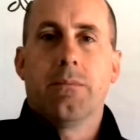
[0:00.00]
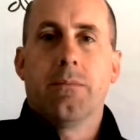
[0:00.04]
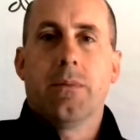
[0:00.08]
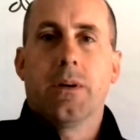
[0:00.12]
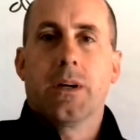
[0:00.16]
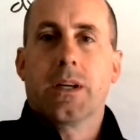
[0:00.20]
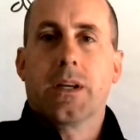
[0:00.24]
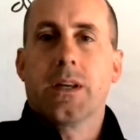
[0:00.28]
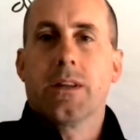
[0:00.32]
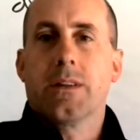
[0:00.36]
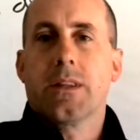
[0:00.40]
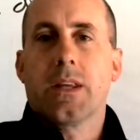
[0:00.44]

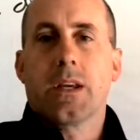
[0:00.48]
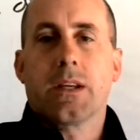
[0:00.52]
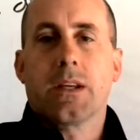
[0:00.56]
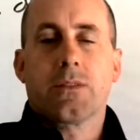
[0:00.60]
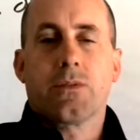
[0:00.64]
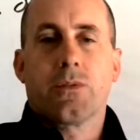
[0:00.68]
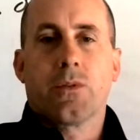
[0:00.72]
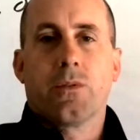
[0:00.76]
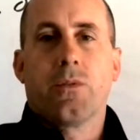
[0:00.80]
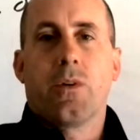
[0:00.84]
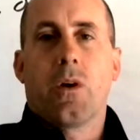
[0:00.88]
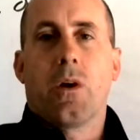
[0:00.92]
Again, thanks
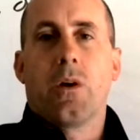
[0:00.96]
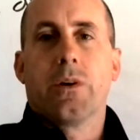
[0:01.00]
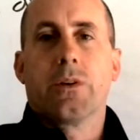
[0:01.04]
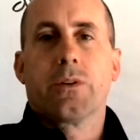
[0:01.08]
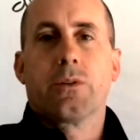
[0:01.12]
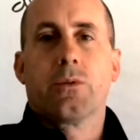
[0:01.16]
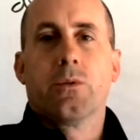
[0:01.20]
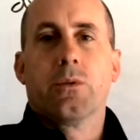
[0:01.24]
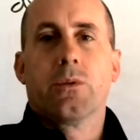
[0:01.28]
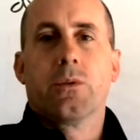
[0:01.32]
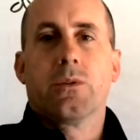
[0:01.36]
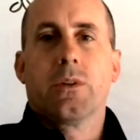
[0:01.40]
for
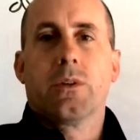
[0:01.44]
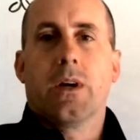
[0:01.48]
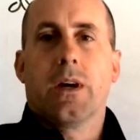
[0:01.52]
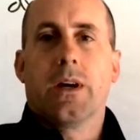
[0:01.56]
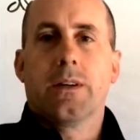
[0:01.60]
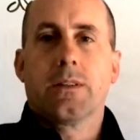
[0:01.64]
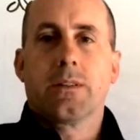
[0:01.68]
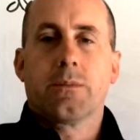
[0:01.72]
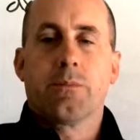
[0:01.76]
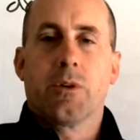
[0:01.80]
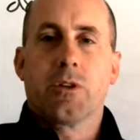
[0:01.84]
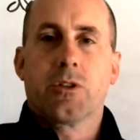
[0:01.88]
following through
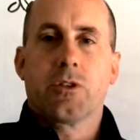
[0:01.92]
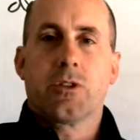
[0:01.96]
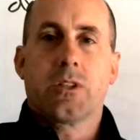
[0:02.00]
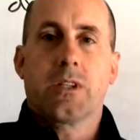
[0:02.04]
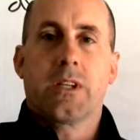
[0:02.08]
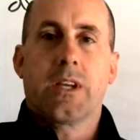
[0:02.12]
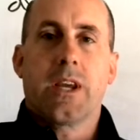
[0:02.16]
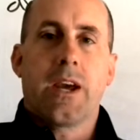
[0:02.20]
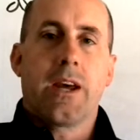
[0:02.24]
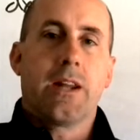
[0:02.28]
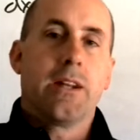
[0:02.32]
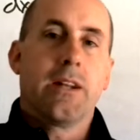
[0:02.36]
as much as
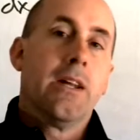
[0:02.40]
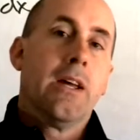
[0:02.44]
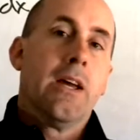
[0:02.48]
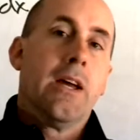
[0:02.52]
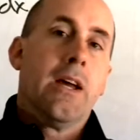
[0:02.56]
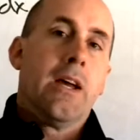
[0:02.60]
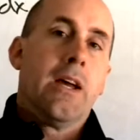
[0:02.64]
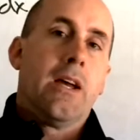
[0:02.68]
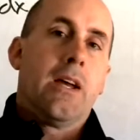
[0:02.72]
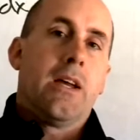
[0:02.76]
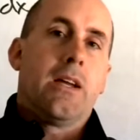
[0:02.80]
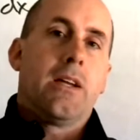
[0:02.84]
you can.
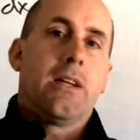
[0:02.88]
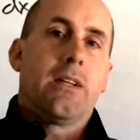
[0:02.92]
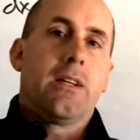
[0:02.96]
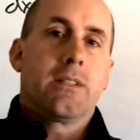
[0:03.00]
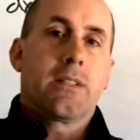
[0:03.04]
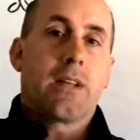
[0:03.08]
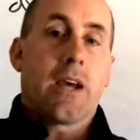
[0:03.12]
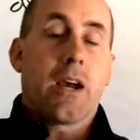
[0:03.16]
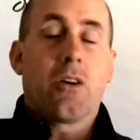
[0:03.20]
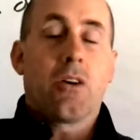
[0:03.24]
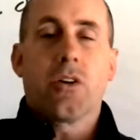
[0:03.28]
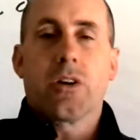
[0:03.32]

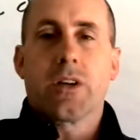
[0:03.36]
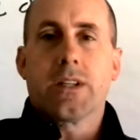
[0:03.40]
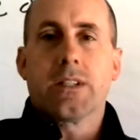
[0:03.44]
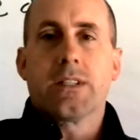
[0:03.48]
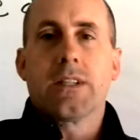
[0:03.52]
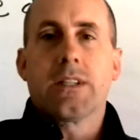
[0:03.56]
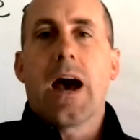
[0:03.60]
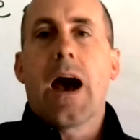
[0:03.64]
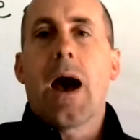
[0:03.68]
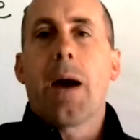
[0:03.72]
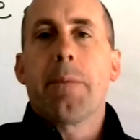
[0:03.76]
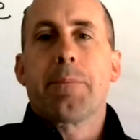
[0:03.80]
As I look at
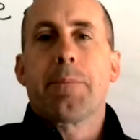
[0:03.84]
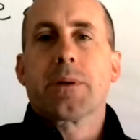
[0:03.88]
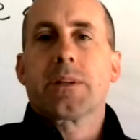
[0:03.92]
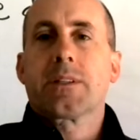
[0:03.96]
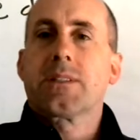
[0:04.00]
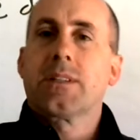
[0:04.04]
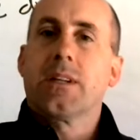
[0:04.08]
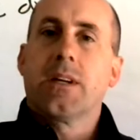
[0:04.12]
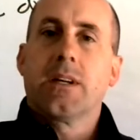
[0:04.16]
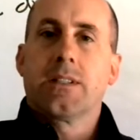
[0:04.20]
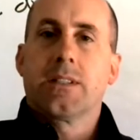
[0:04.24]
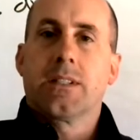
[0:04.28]

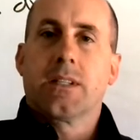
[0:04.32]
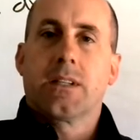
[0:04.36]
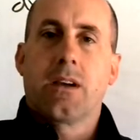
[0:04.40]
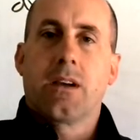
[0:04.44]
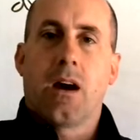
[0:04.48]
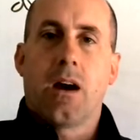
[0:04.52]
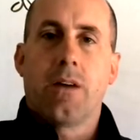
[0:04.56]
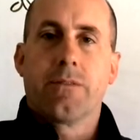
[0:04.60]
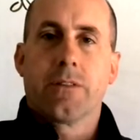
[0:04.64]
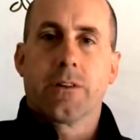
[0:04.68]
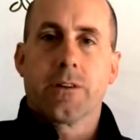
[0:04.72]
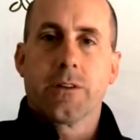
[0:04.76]
topics to
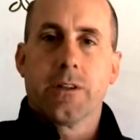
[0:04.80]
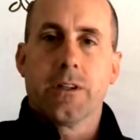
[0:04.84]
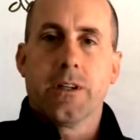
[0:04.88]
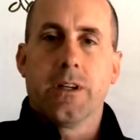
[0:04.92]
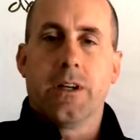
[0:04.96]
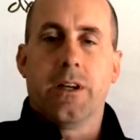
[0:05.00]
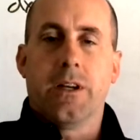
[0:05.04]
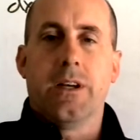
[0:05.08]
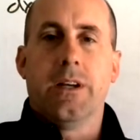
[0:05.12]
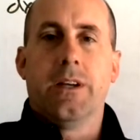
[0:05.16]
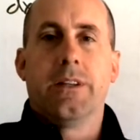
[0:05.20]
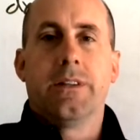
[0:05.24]
cover,
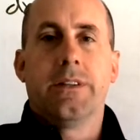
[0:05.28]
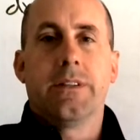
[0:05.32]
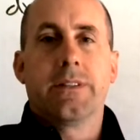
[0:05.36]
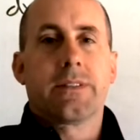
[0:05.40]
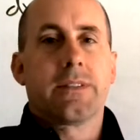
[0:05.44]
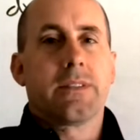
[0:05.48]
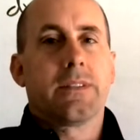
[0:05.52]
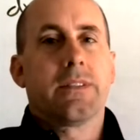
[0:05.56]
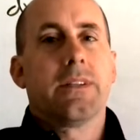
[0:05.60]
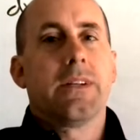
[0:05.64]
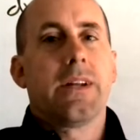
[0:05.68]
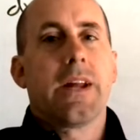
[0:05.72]
this
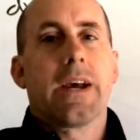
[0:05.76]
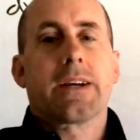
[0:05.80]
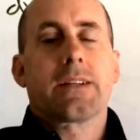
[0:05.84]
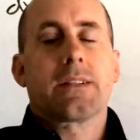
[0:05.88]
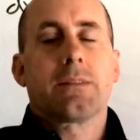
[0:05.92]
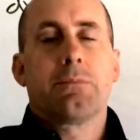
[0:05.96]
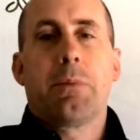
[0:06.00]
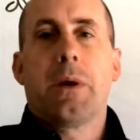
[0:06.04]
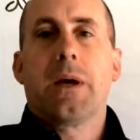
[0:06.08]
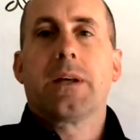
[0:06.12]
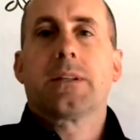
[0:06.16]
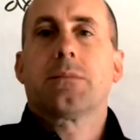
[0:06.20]
is the
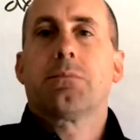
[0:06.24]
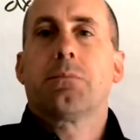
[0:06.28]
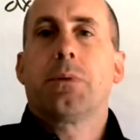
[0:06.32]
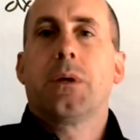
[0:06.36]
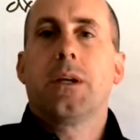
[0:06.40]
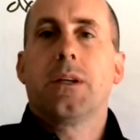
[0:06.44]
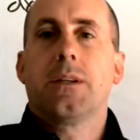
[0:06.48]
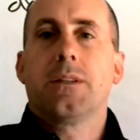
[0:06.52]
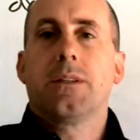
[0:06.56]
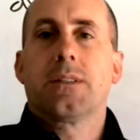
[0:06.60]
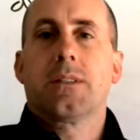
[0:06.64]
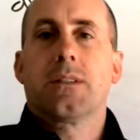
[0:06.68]
next best
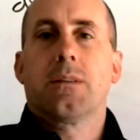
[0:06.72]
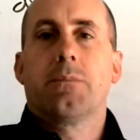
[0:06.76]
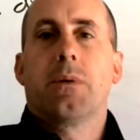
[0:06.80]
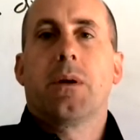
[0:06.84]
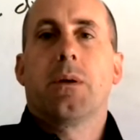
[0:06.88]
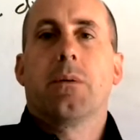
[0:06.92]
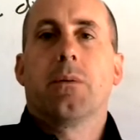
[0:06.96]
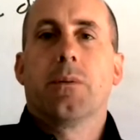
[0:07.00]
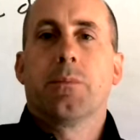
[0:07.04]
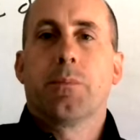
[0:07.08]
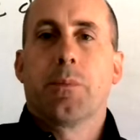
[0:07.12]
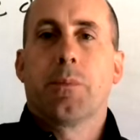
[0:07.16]
piece to be
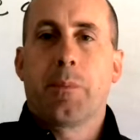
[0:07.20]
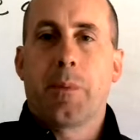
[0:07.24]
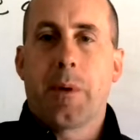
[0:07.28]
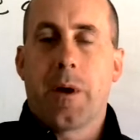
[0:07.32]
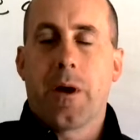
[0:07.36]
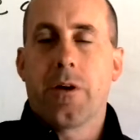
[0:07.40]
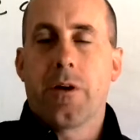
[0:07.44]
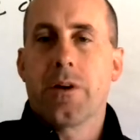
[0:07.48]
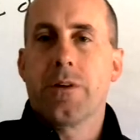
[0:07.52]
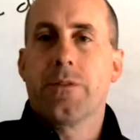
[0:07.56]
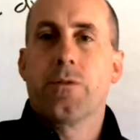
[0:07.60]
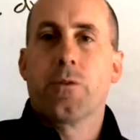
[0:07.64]
able to
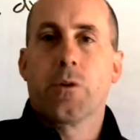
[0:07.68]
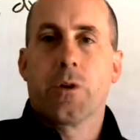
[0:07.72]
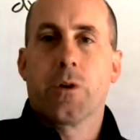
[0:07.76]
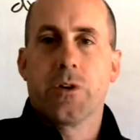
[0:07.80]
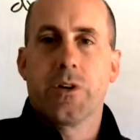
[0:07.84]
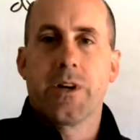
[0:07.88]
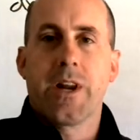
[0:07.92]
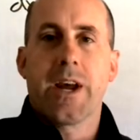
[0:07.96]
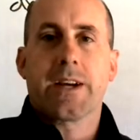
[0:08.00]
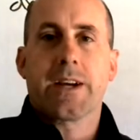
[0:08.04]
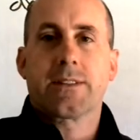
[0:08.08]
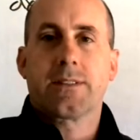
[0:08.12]
prepare you for
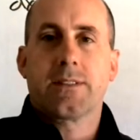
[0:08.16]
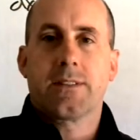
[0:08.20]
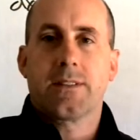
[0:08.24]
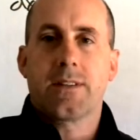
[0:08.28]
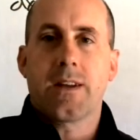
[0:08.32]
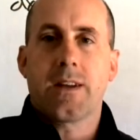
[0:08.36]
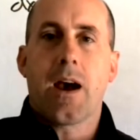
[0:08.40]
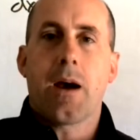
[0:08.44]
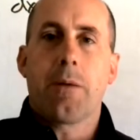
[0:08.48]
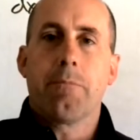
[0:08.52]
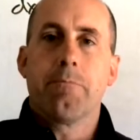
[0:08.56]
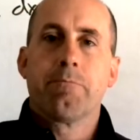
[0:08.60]
your next
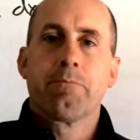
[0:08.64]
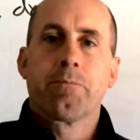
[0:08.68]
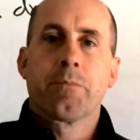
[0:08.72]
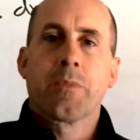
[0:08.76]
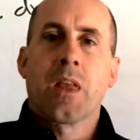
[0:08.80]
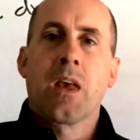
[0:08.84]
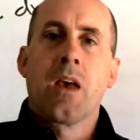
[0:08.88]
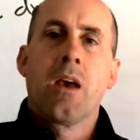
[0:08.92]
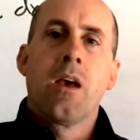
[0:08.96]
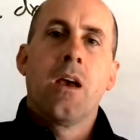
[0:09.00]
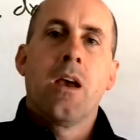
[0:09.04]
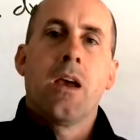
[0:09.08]
step.
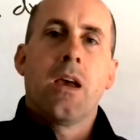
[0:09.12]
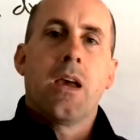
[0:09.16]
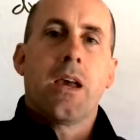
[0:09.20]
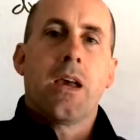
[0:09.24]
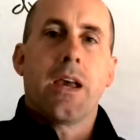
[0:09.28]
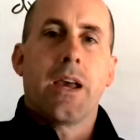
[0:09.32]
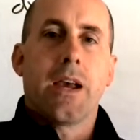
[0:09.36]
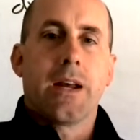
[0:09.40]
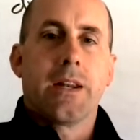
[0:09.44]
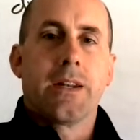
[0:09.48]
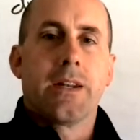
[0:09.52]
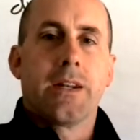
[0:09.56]

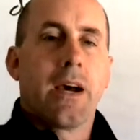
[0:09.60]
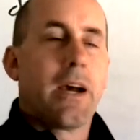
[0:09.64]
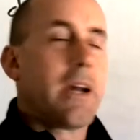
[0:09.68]
And